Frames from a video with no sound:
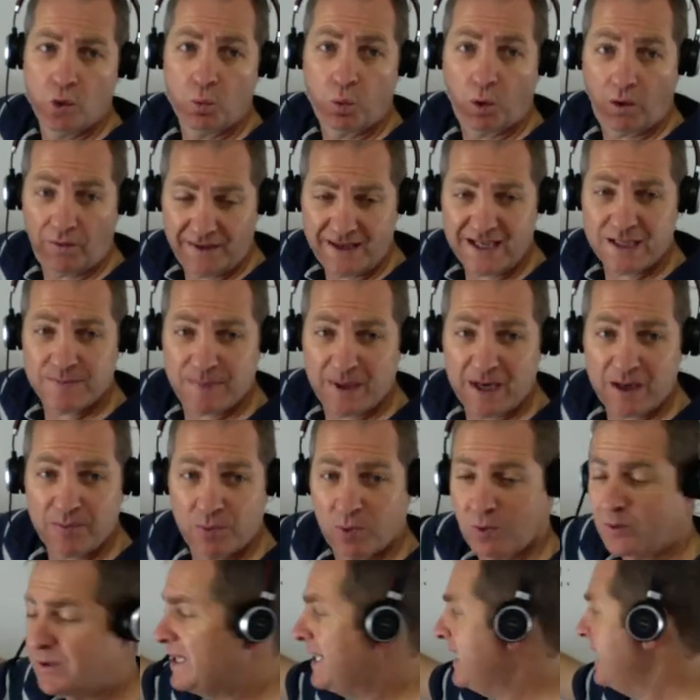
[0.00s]
what these
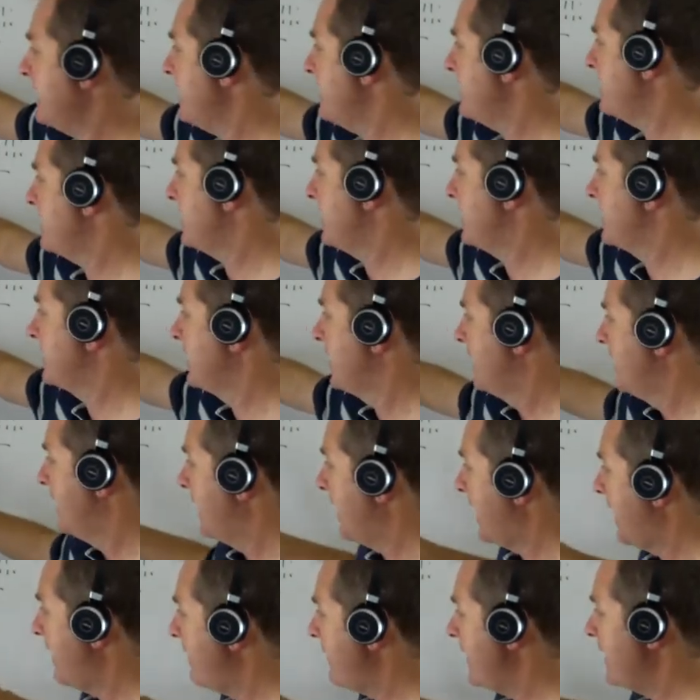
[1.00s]
people needed
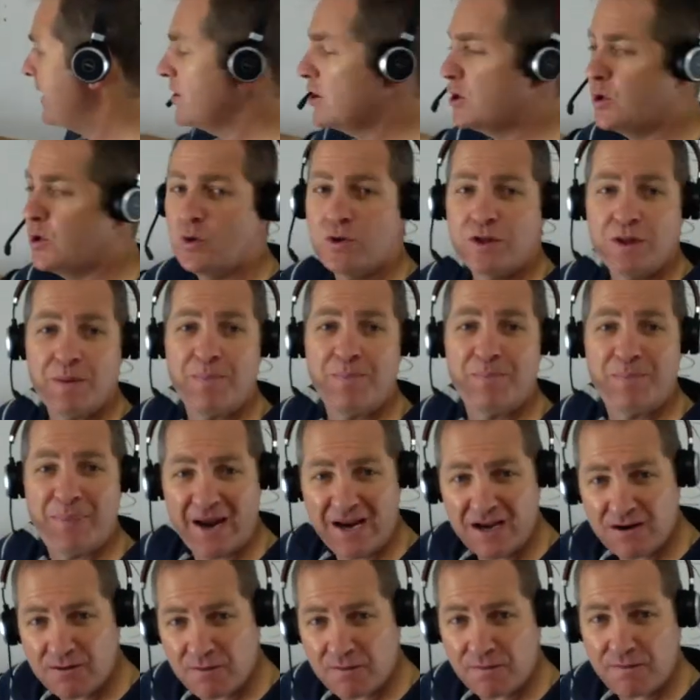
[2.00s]
and they knew the
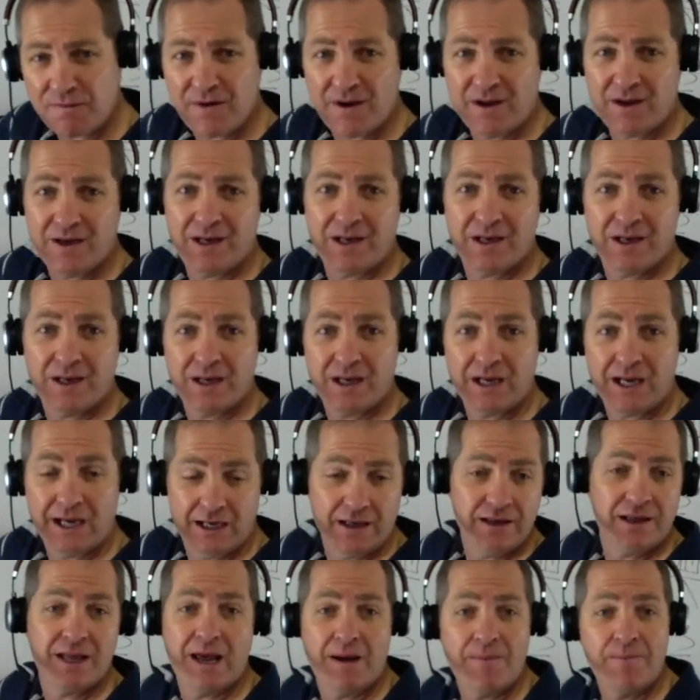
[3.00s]
benefit
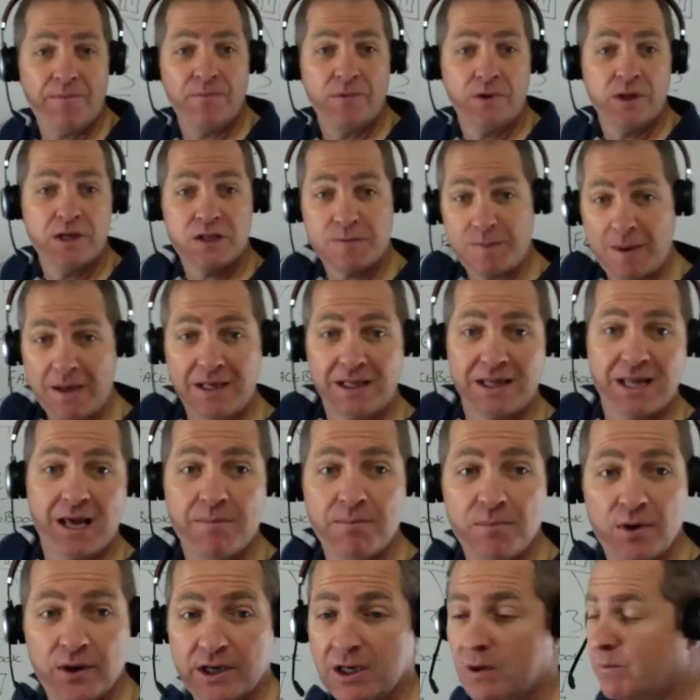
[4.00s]
in them spending their
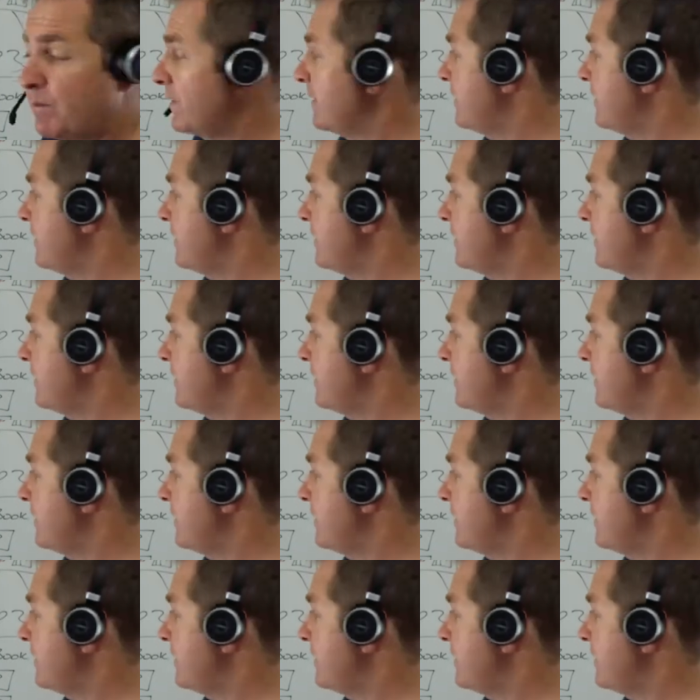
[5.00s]
money